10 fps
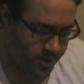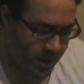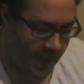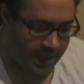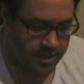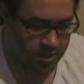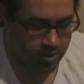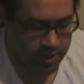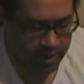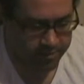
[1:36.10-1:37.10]
I had to
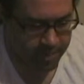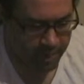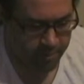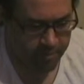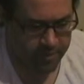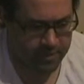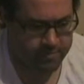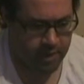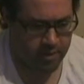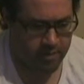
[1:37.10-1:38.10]
go get it back.
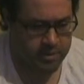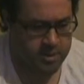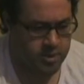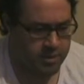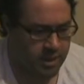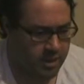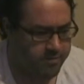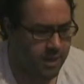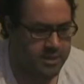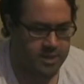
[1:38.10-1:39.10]
My grandmother told me to get
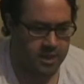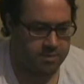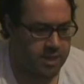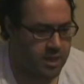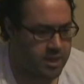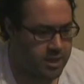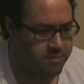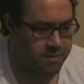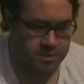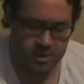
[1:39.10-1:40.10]
it back, tell him he can
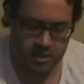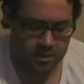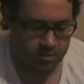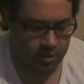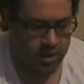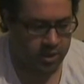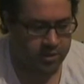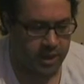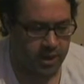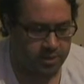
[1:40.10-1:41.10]
keep his radio,
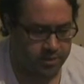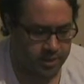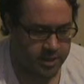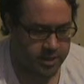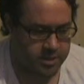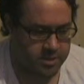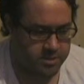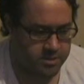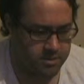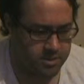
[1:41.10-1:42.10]
that I don't need it.
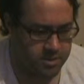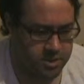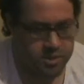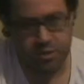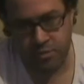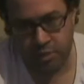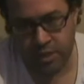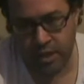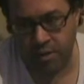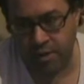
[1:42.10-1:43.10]
She was
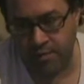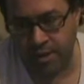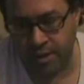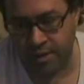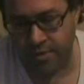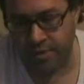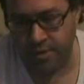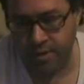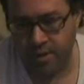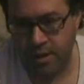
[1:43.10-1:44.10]
supposedly going to give me another one.
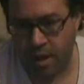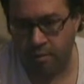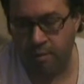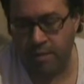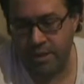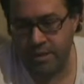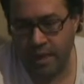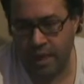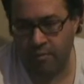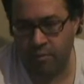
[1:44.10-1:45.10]
I remember the
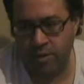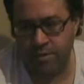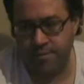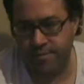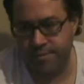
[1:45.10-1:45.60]
time when,